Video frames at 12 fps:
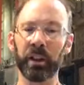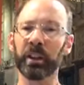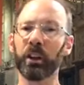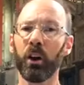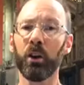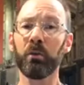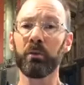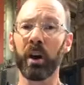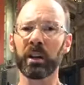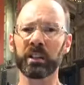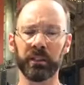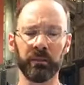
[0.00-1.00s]
an
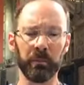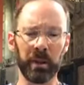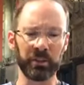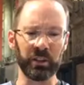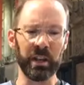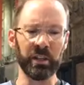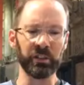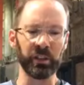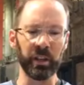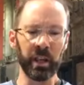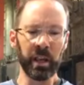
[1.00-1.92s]
overactive imagination.